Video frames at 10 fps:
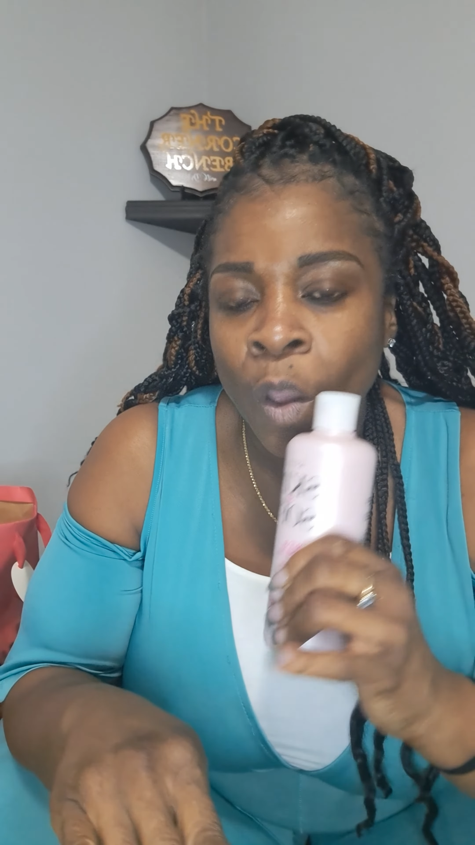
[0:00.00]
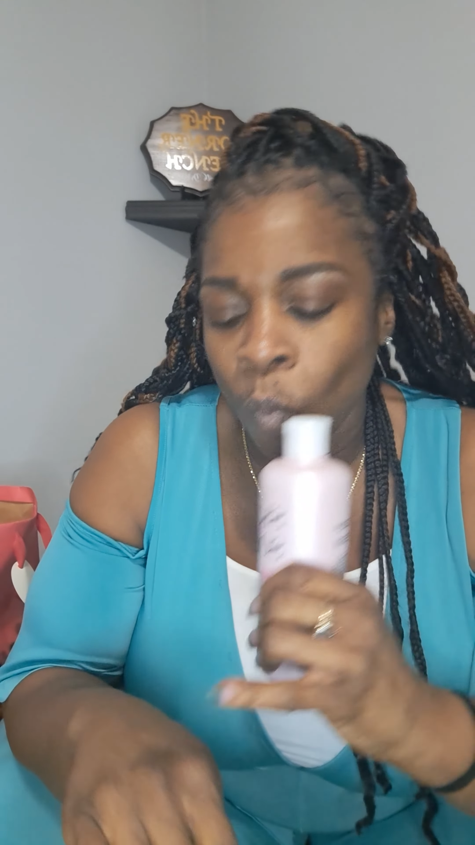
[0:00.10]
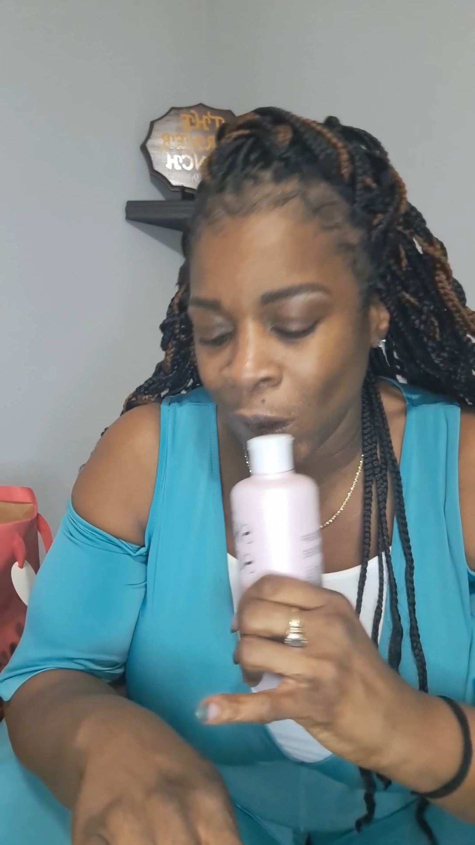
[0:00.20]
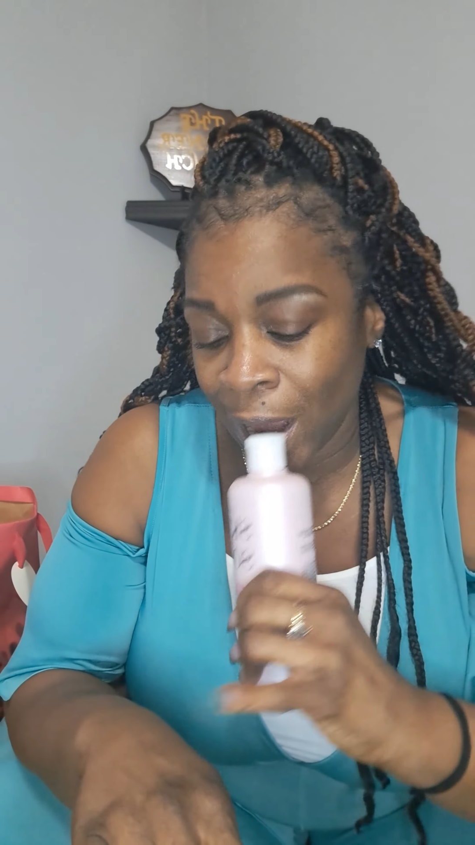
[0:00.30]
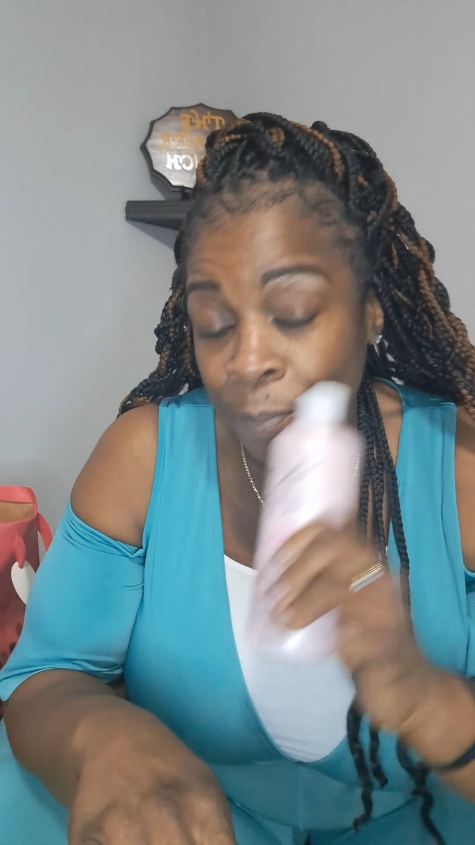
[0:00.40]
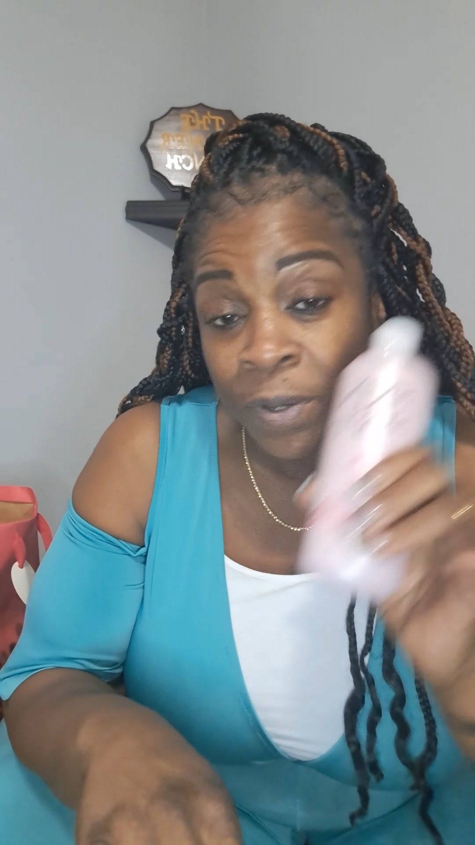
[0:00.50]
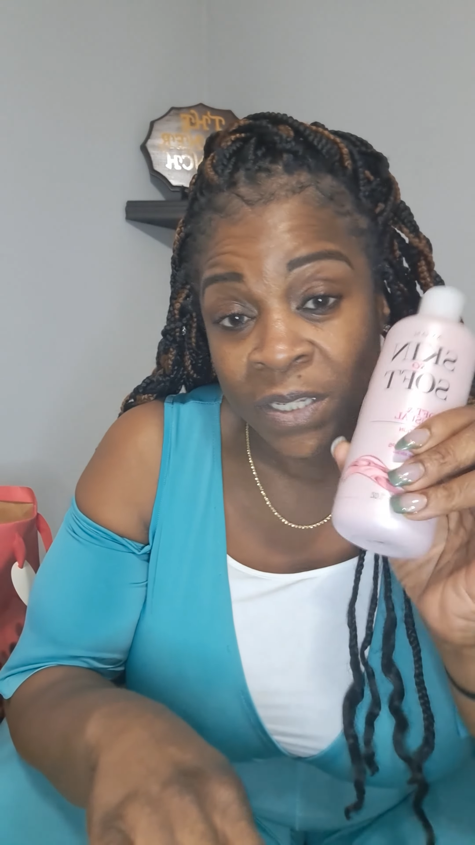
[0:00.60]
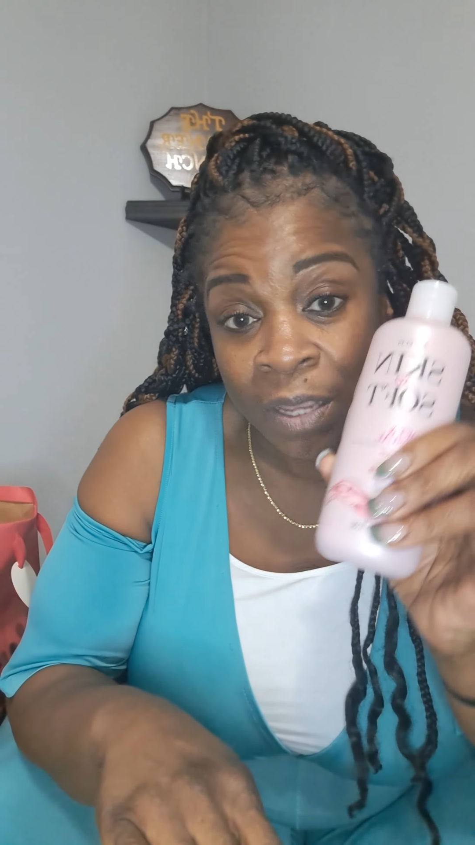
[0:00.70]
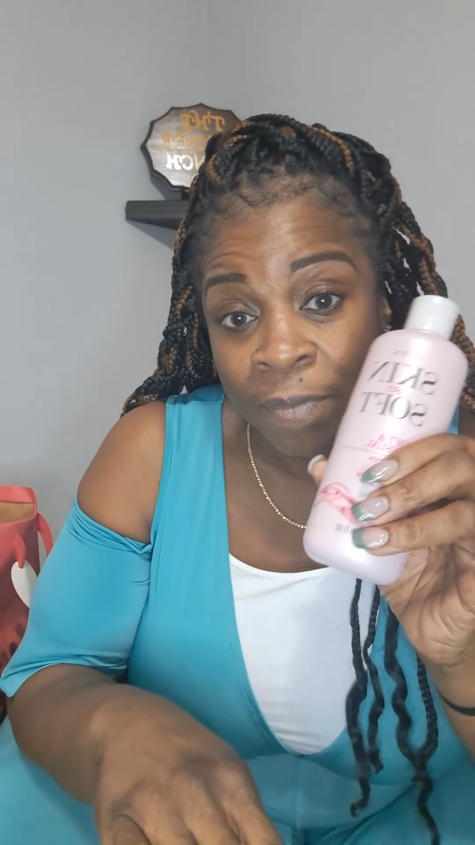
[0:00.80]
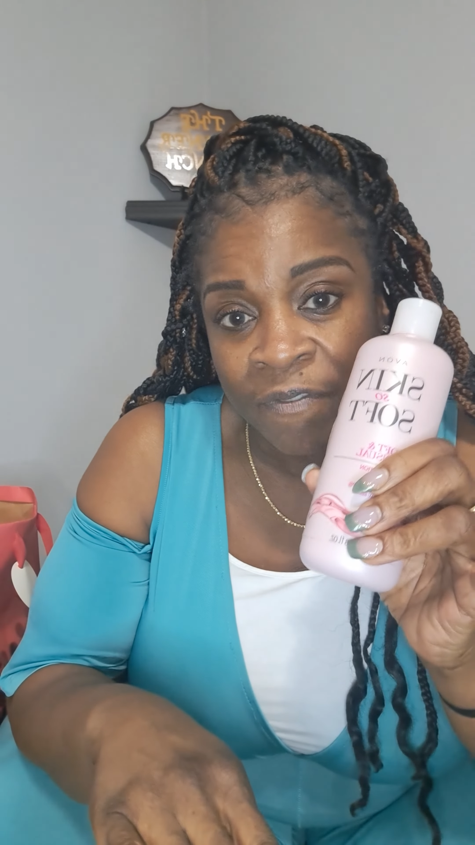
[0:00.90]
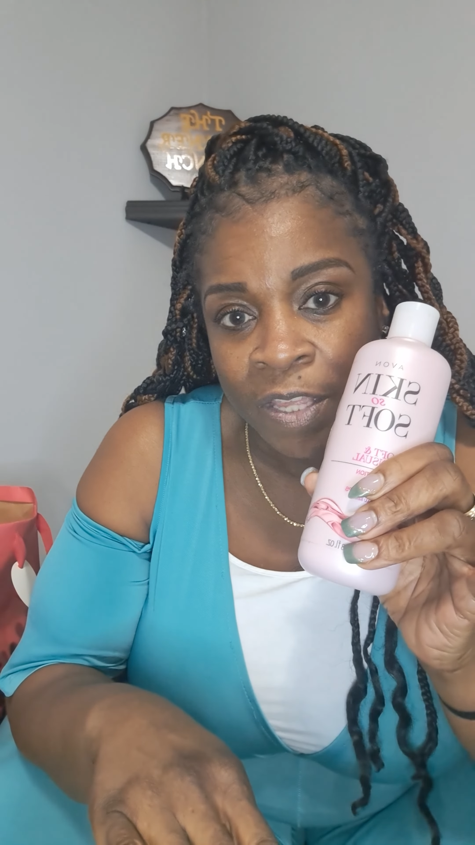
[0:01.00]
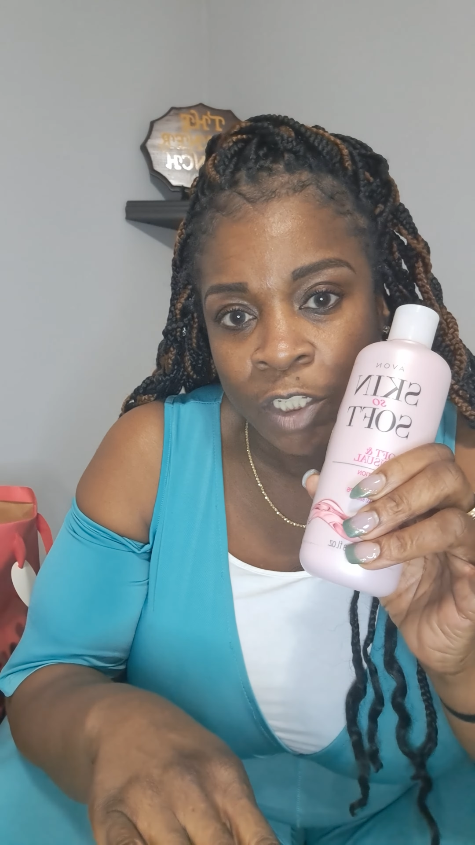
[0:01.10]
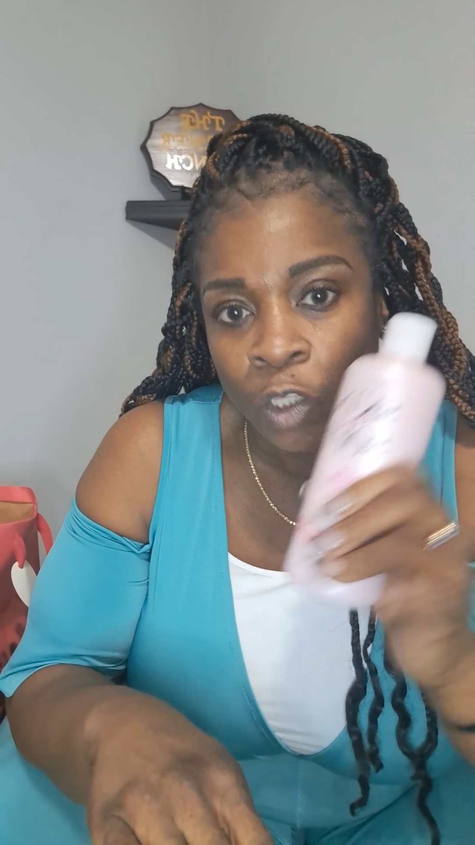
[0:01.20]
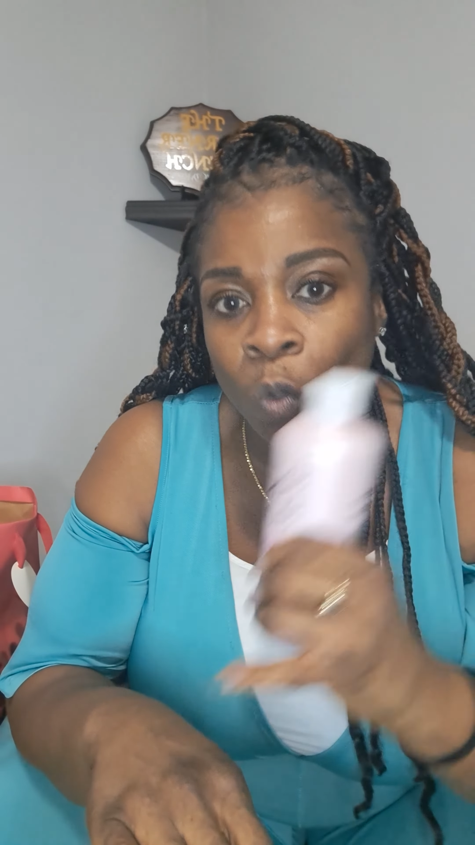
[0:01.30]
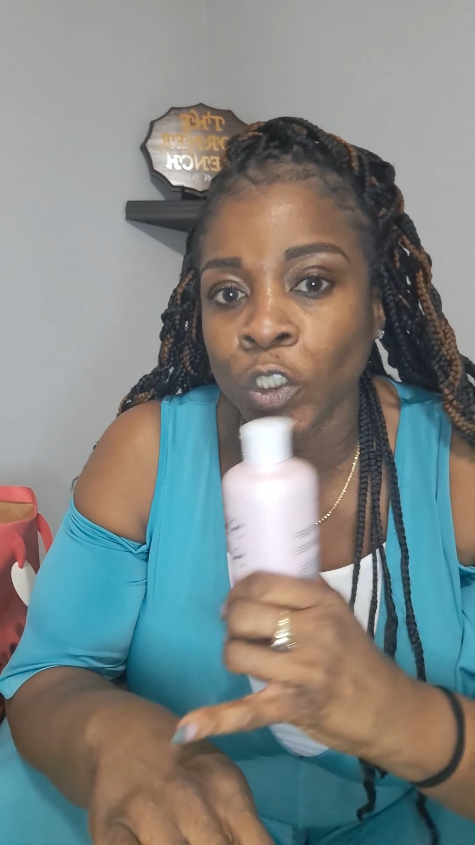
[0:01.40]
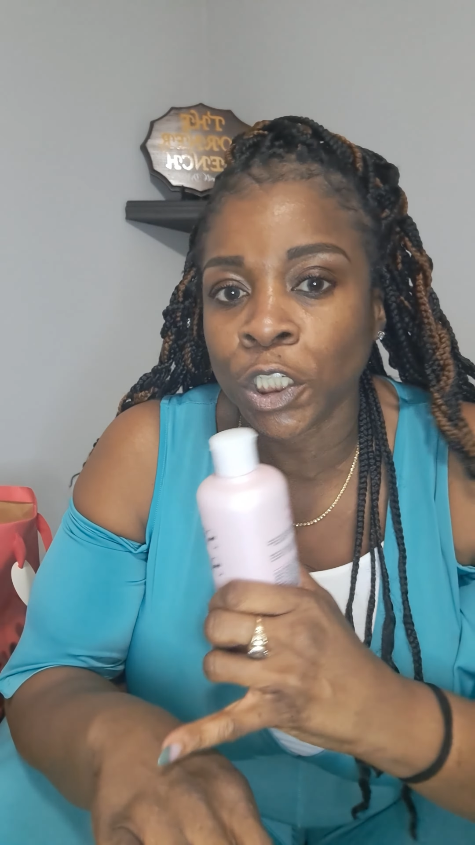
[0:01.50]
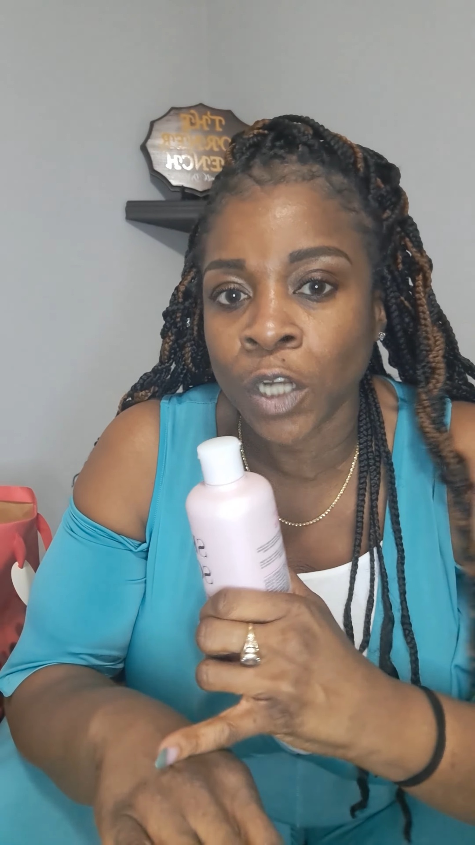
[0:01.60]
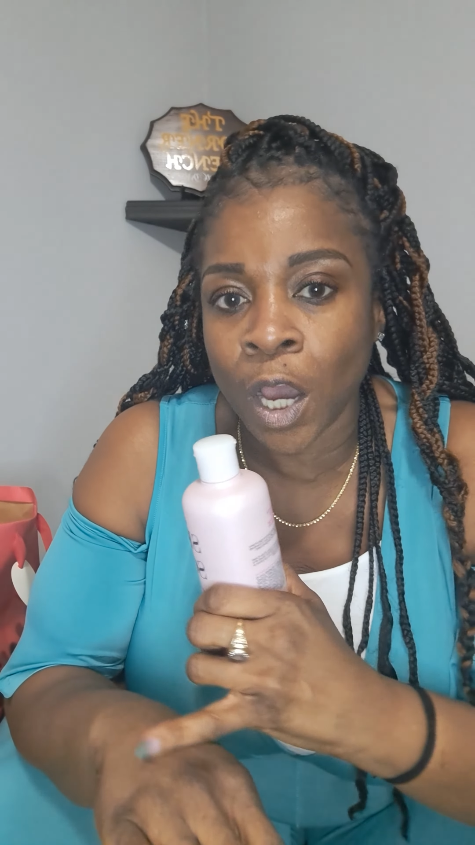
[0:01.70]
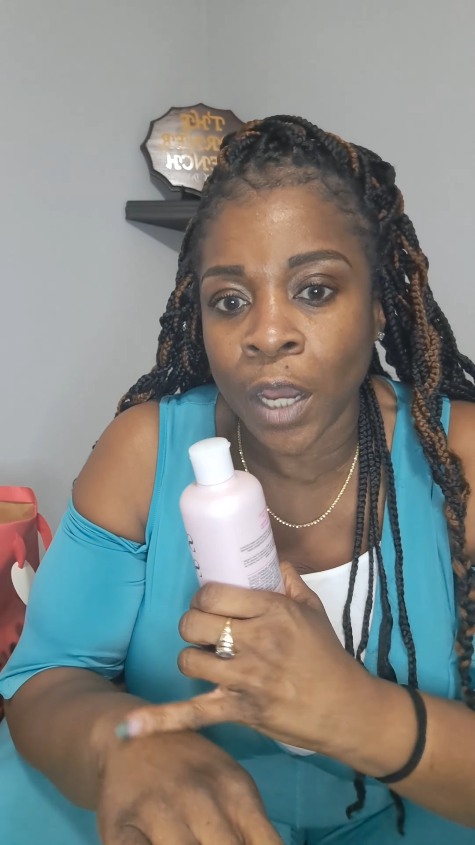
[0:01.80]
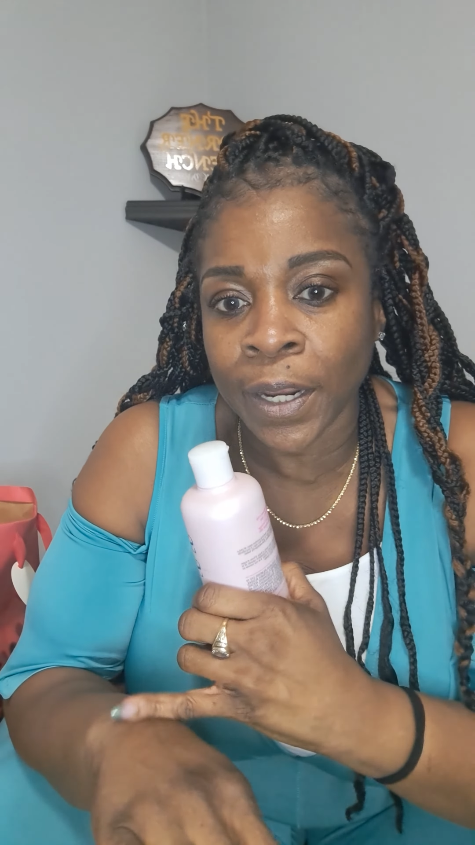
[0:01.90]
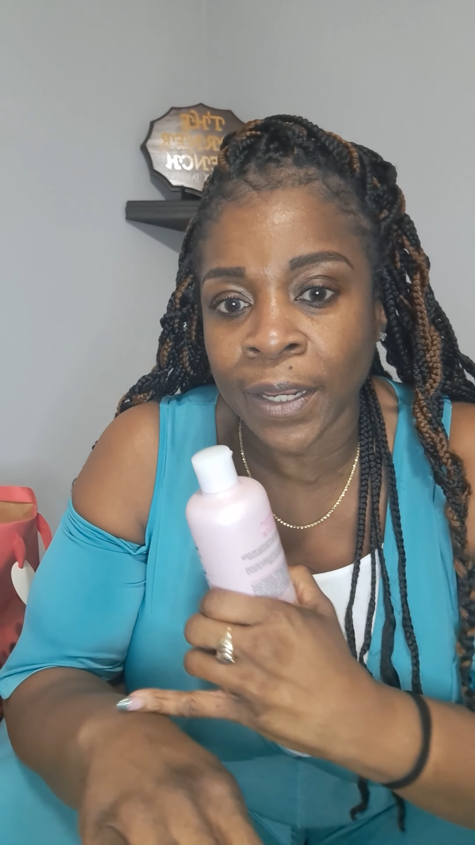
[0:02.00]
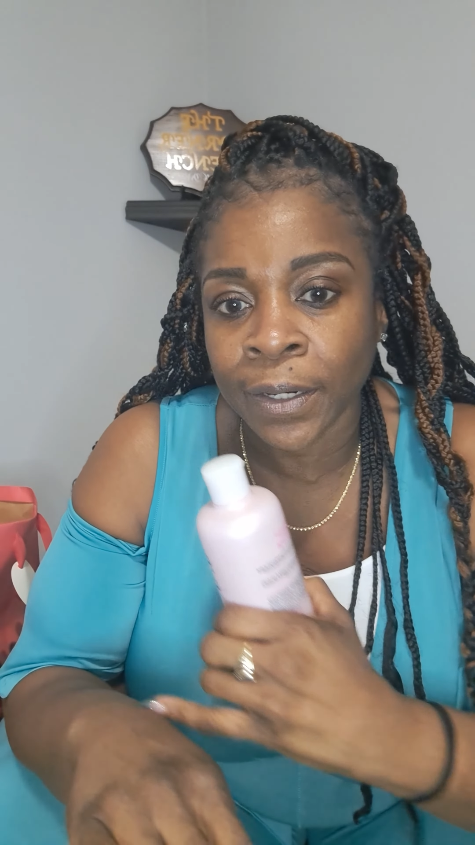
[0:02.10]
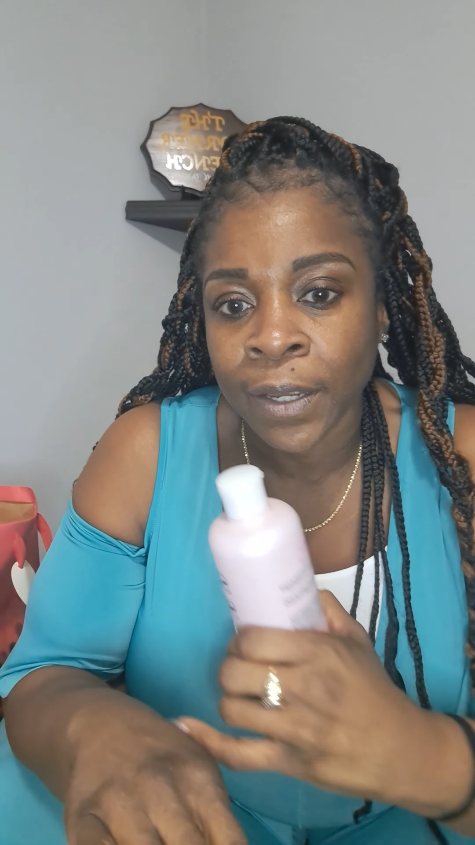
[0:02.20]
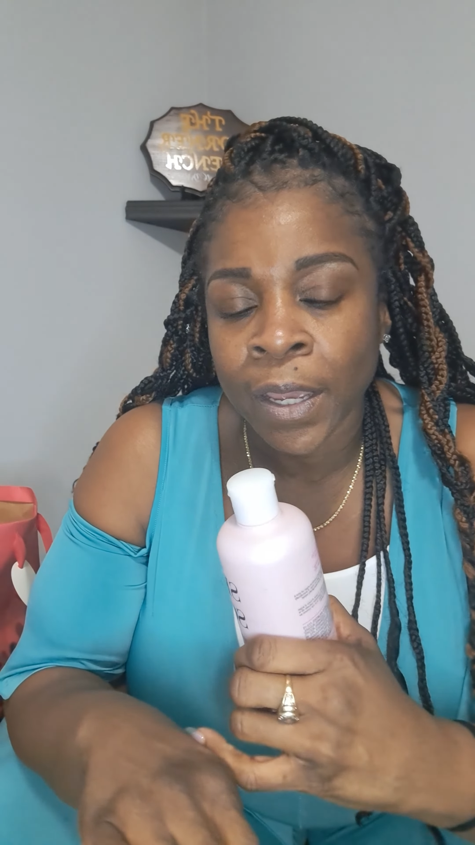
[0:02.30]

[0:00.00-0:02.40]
When I put some of this lotion on it,